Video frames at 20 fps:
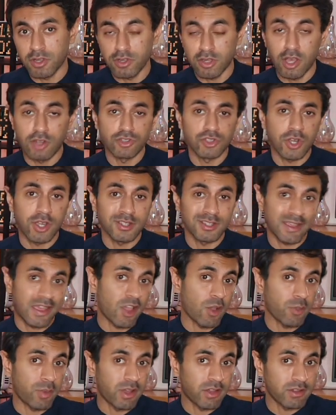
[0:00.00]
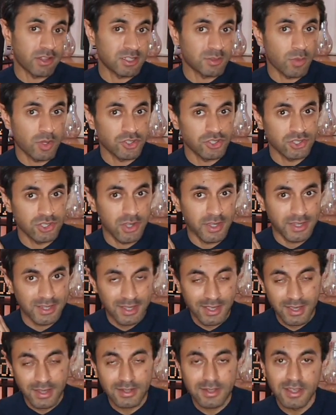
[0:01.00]
I'll try to help out as much as I
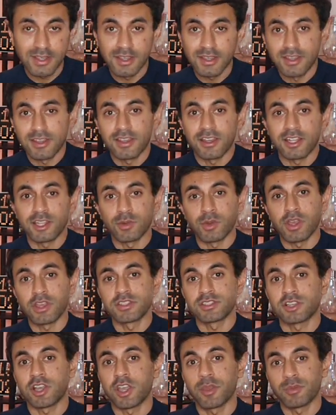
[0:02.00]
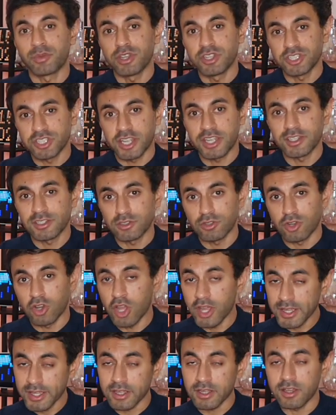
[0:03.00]
can. Otherwise, I appreciate your
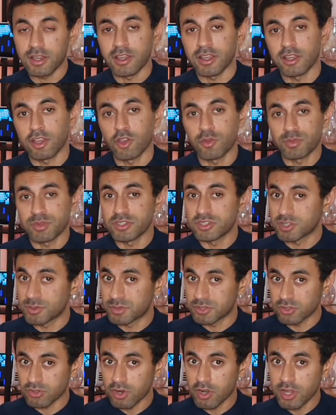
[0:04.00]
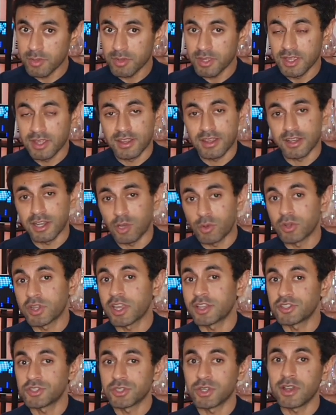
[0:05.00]
like. I hope you subscribe and I will
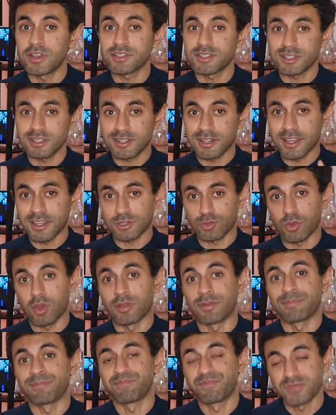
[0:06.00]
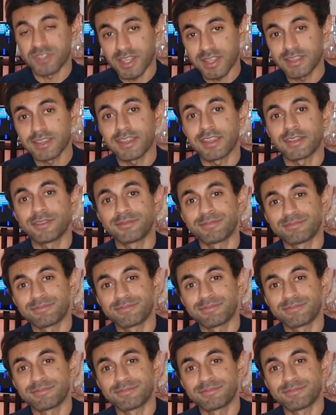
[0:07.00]
catch you guys at the next one. Take care.